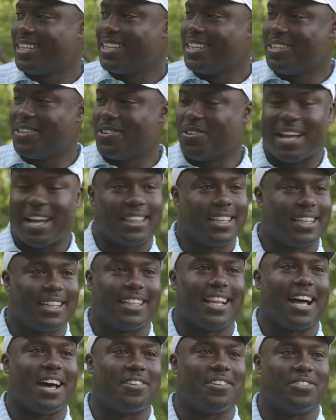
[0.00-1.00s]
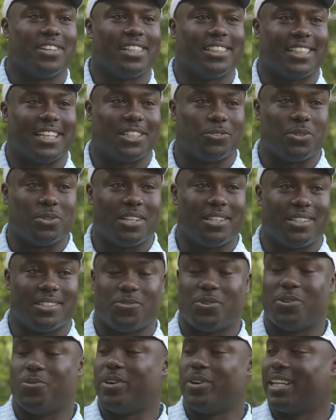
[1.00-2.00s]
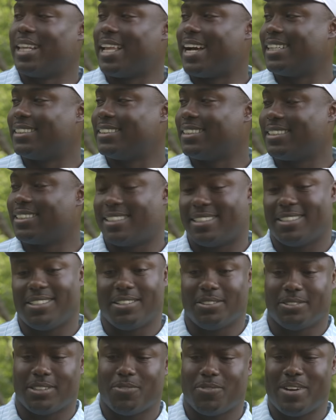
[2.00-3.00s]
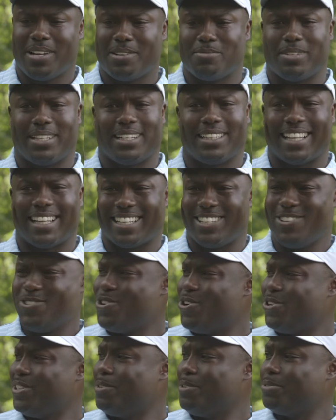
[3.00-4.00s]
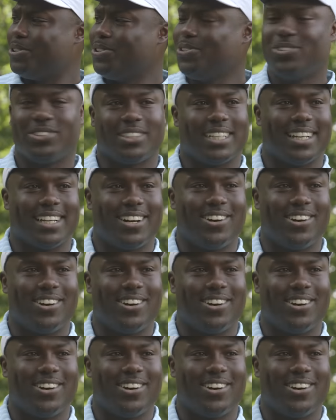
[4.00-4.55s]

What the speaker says: You know, I think a lot of us, as we realize it, like, I was like, wait a minute, like, you know them too? Like,